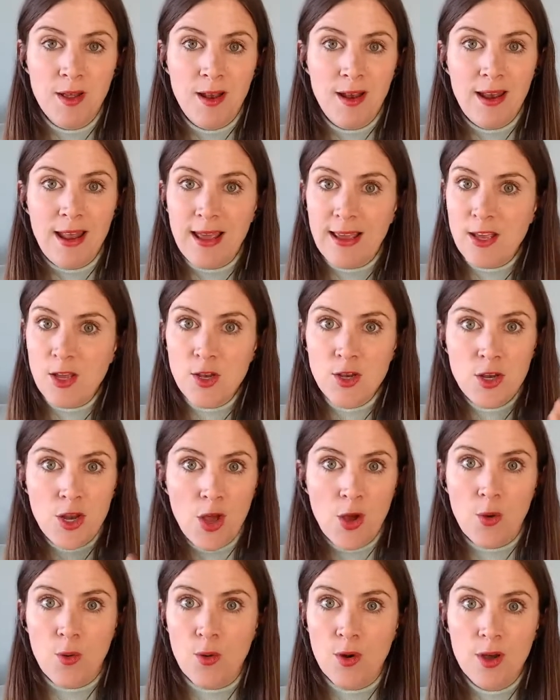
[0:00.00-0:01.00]
Like,
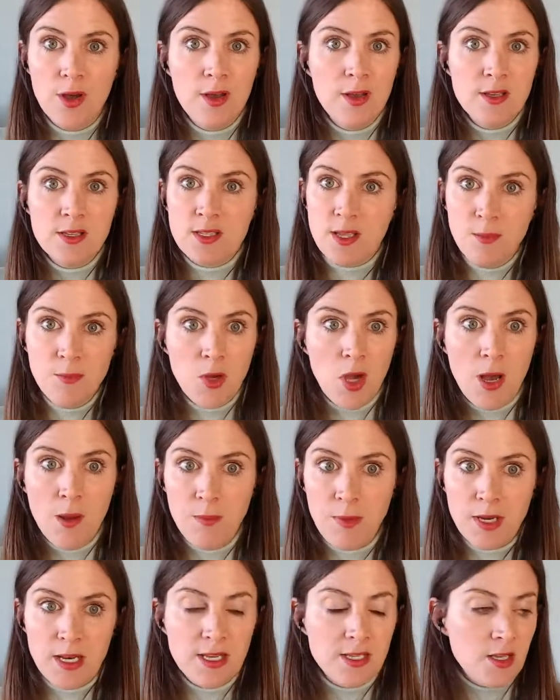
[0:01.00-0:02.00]
no, some
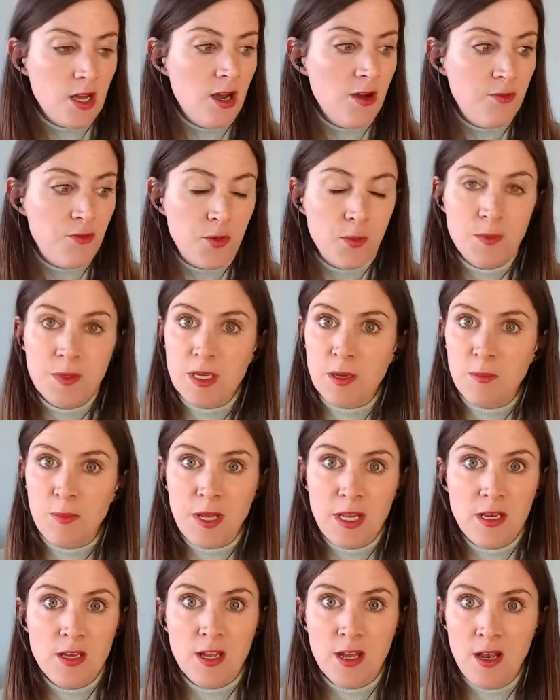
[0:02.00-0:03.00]
companies are from the
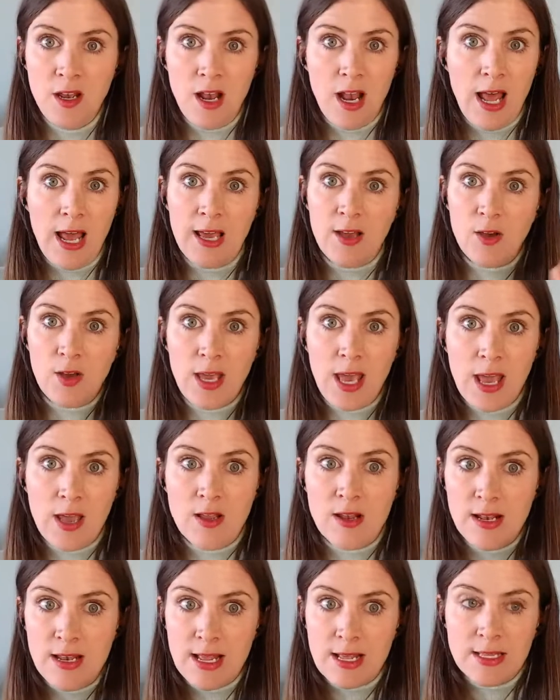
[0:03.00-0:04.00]
opinion like,
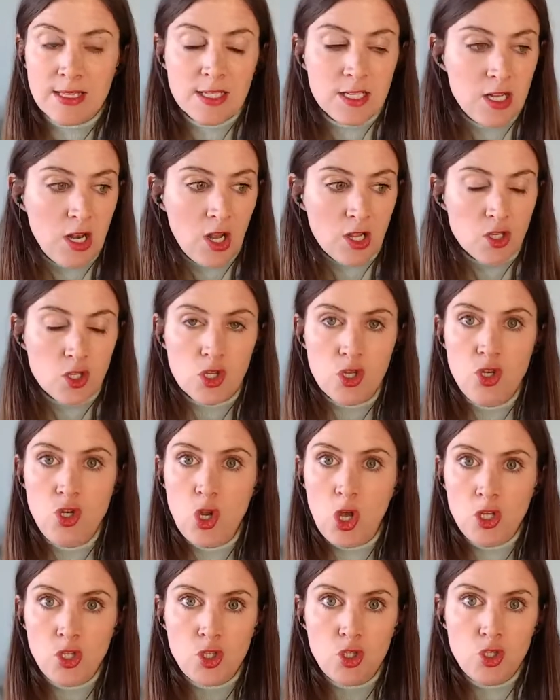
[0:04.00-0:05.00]
okay, let's
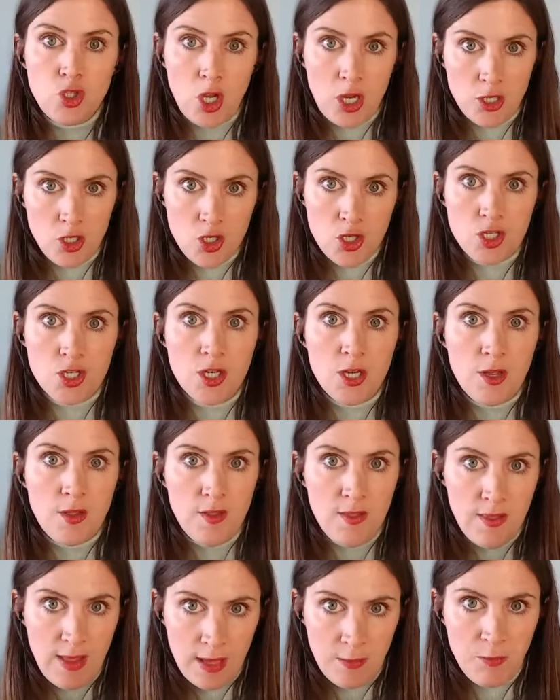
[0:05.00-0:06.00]
not touch
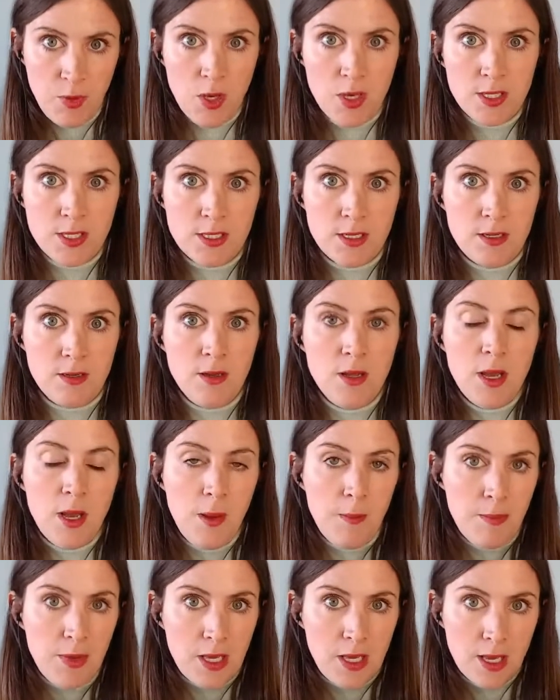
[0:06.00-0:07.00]
that person
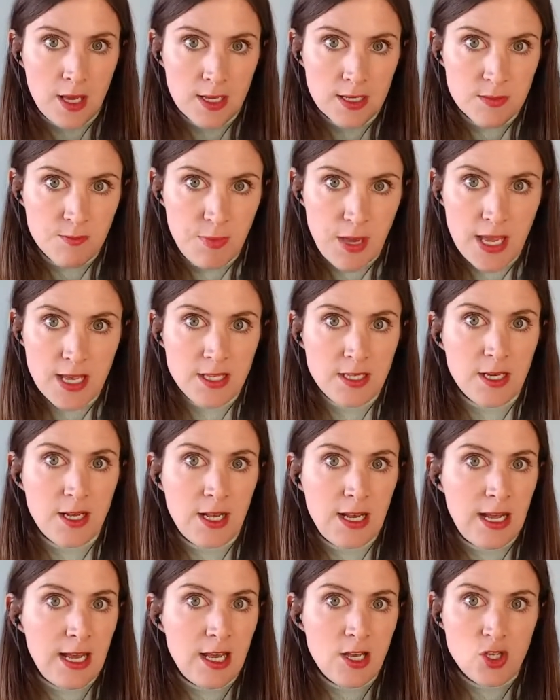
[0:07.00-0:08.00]
because
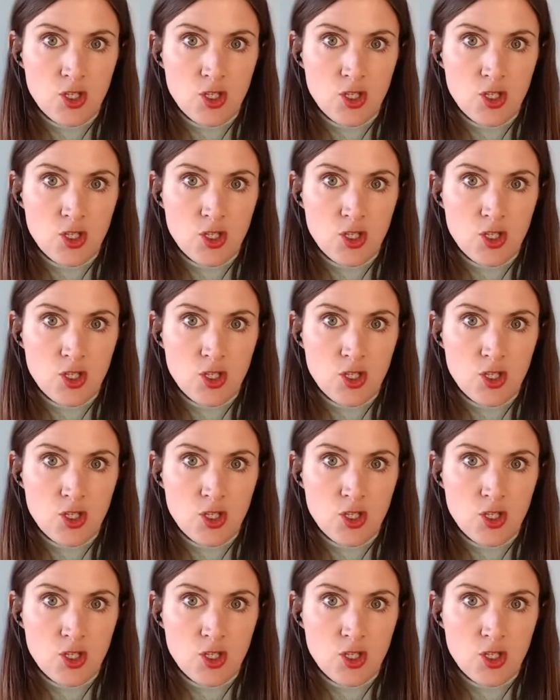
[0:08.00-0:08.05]
basically